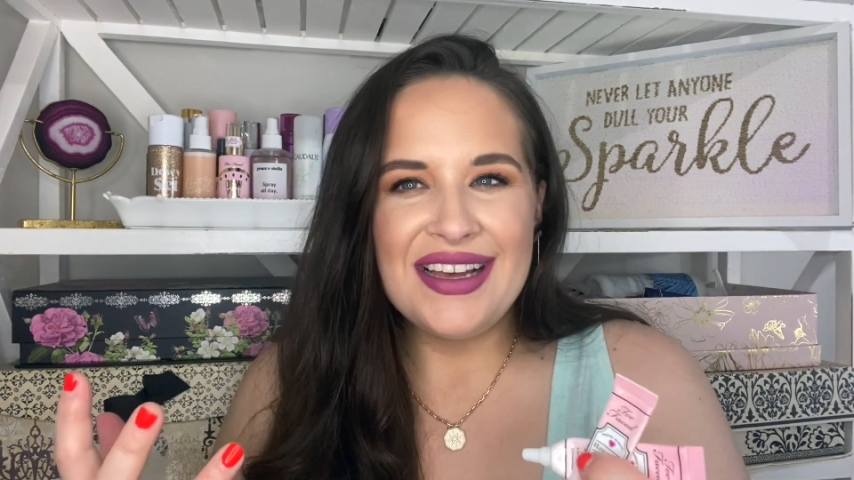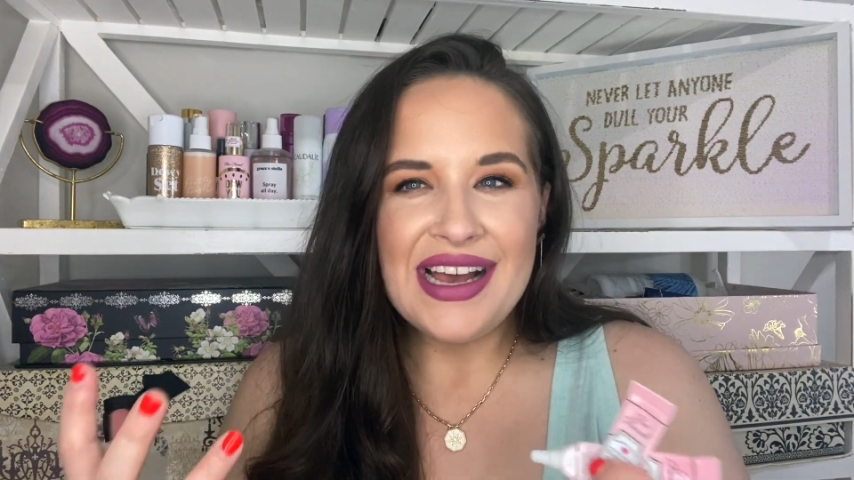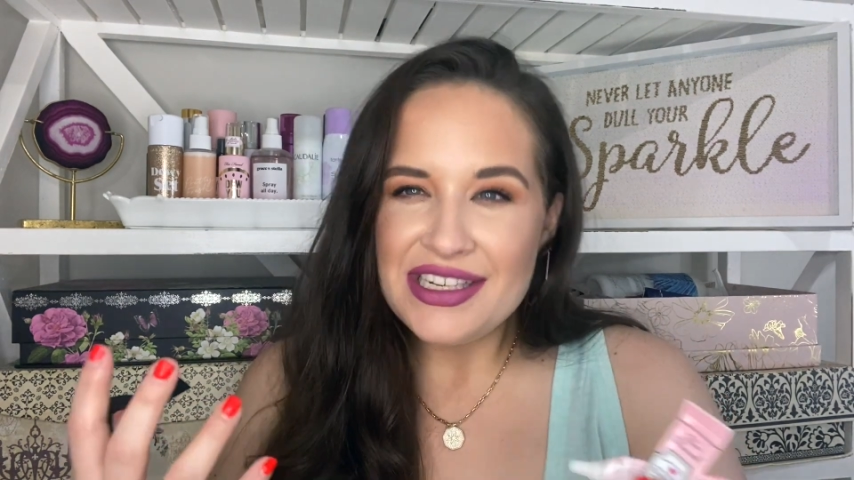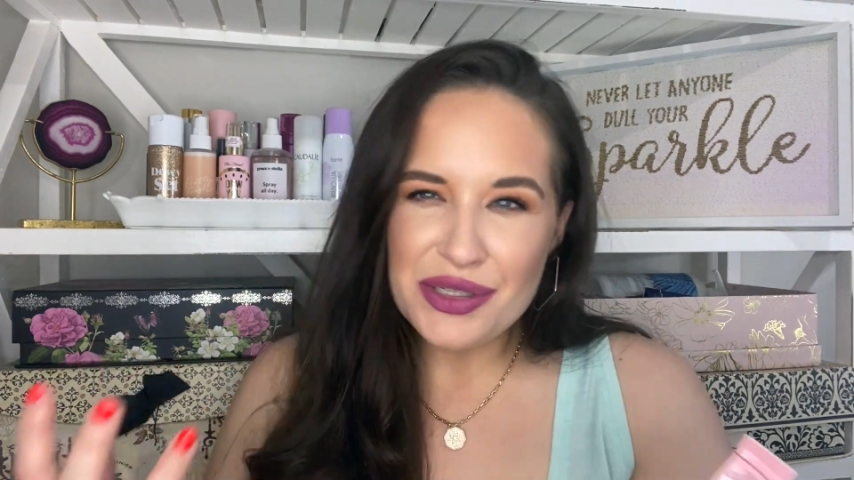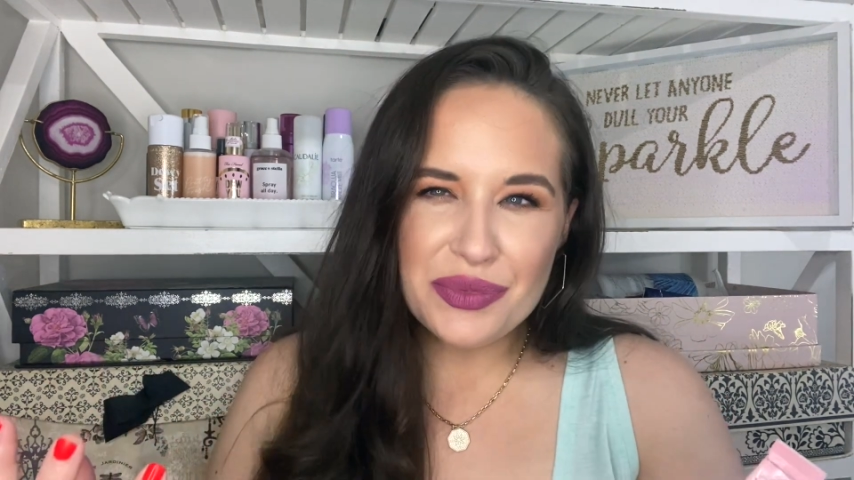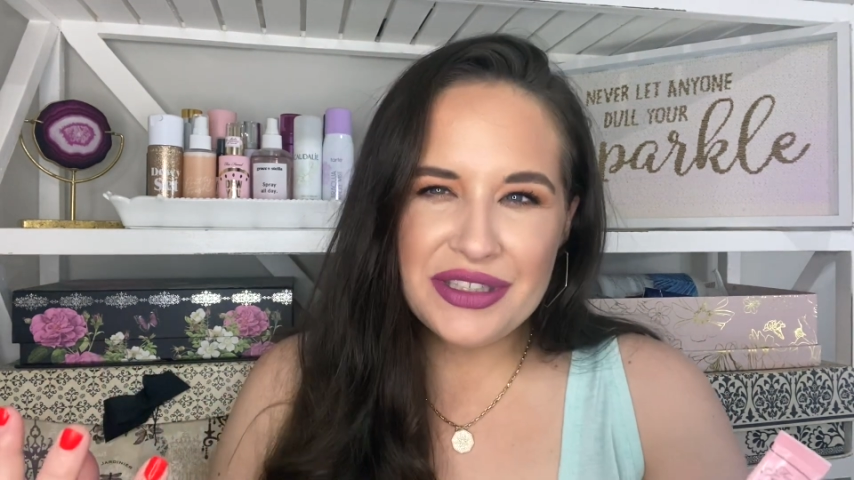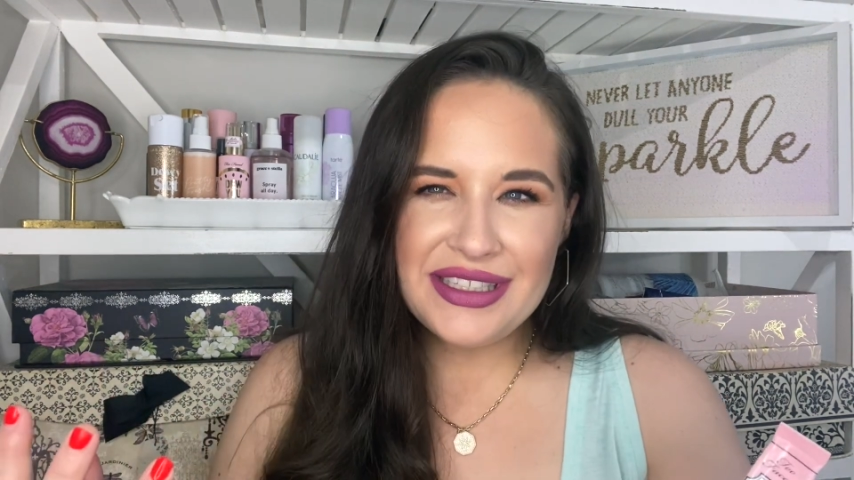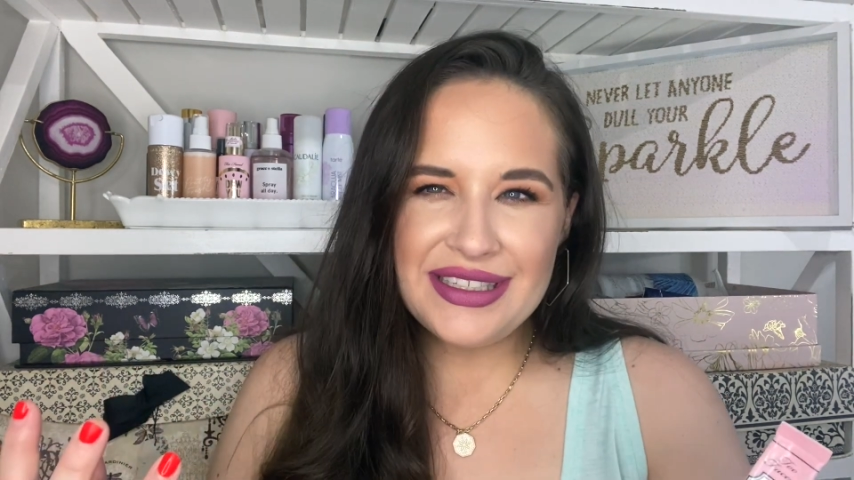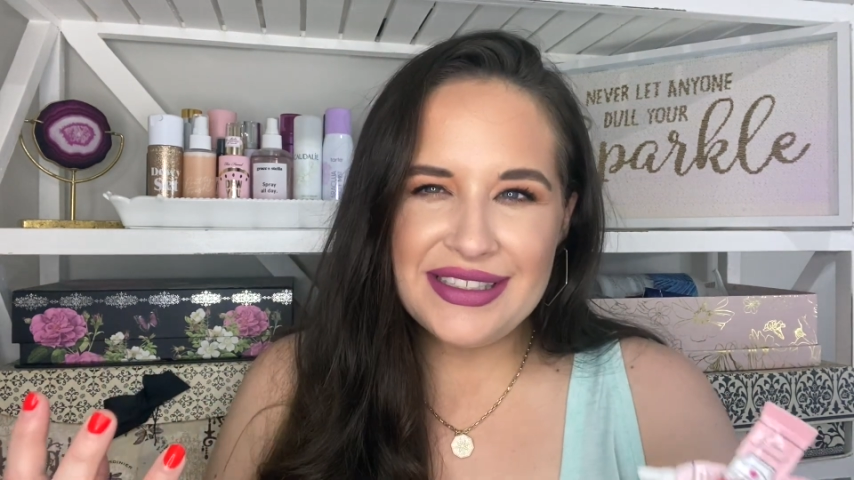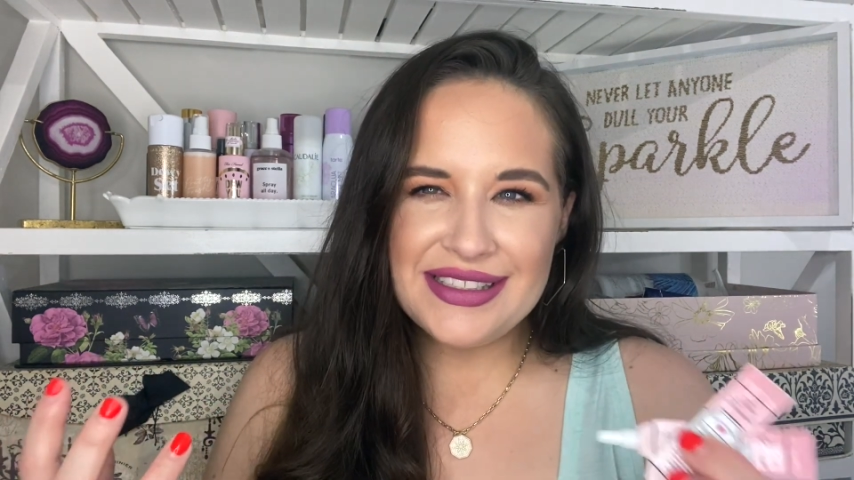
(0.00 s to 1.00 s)
I don't
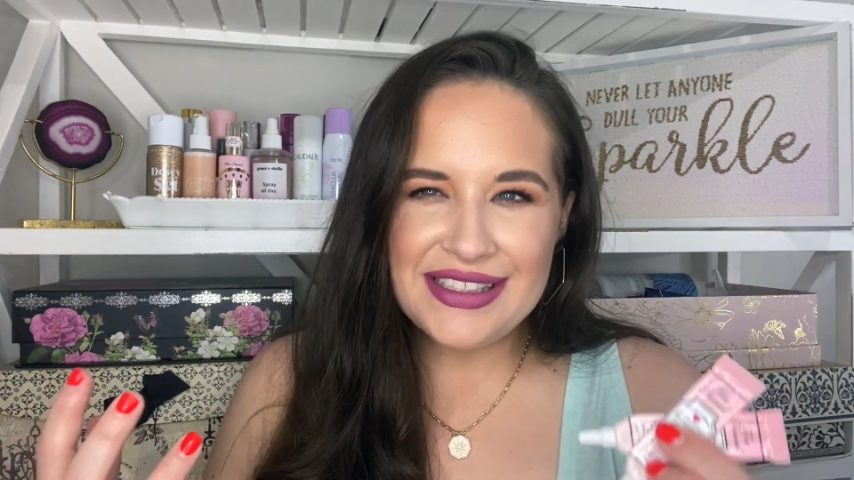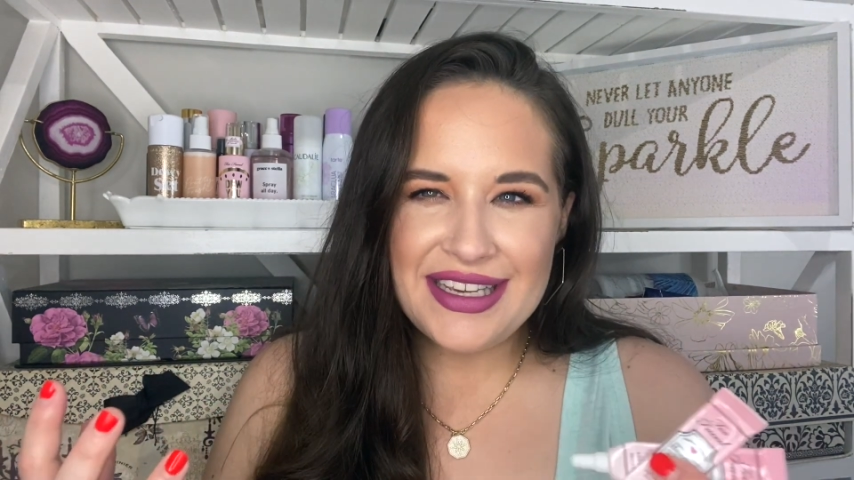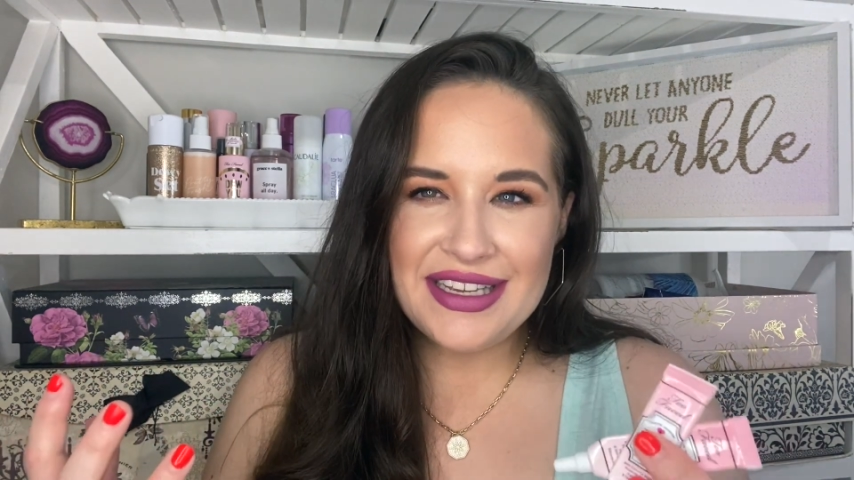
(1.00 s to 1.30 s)
really see